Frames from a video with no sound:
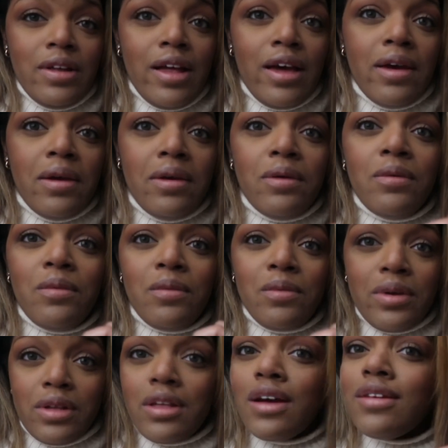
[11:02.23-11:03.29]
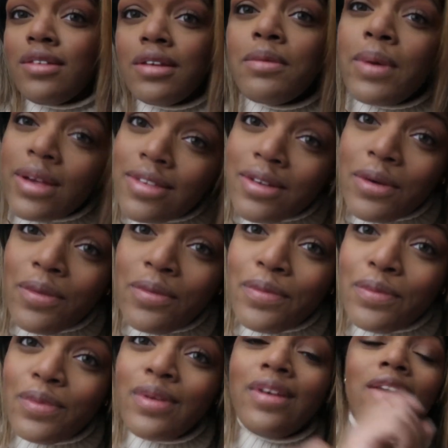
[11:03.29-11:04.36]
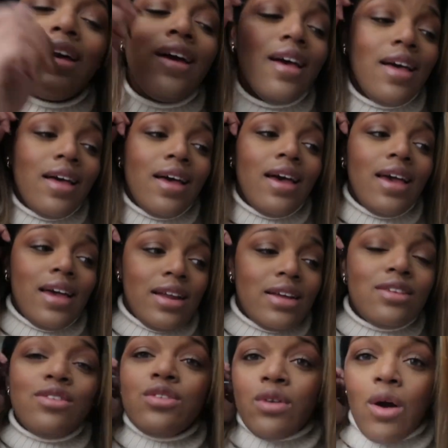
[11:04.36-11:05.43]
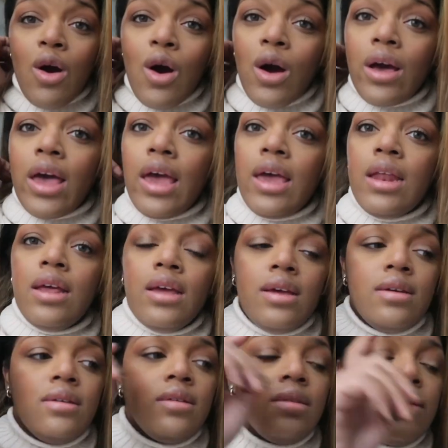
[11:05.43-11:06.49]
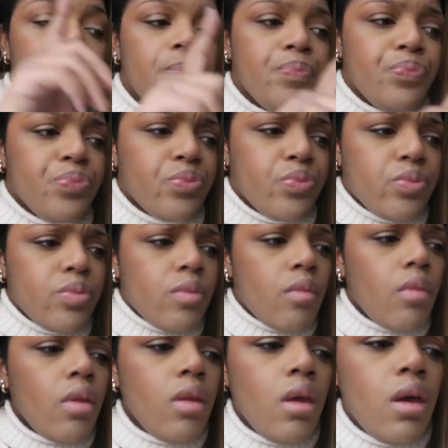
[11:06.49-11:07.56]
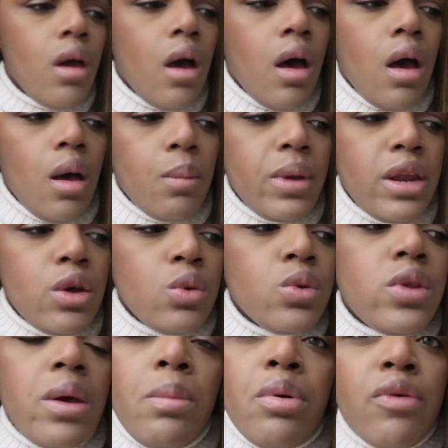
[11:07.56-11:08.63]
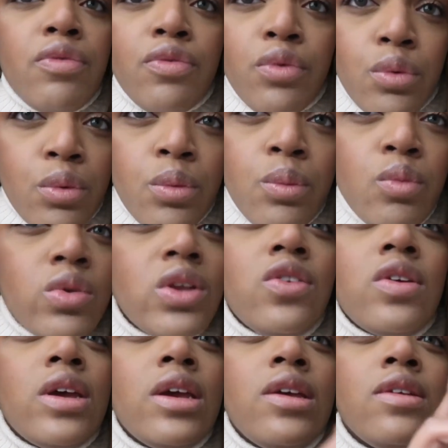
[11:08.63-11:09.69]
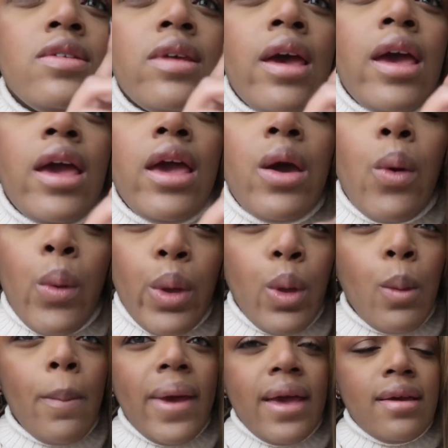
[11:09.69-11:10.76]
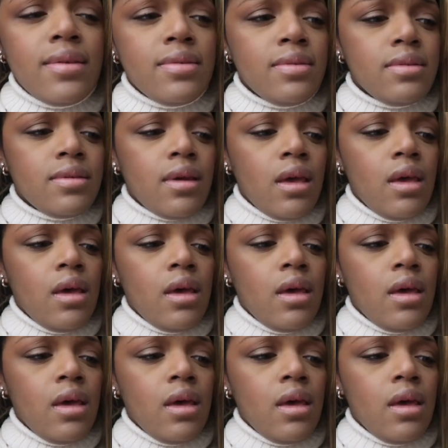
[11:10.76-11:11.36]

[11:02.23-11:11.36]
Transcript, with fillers: I realized it myself. It is strong. It is um, an eau de parfum, which is a oil-based